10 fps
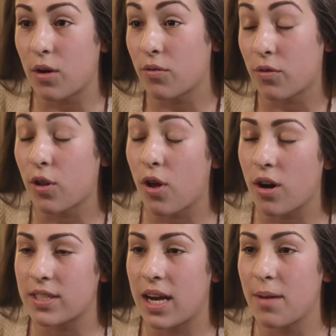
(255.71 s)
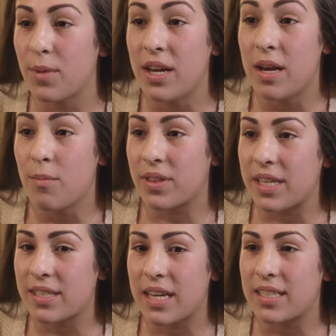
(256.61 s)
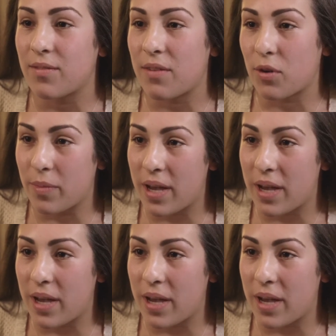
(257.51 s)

known for a long time, but these kids I've never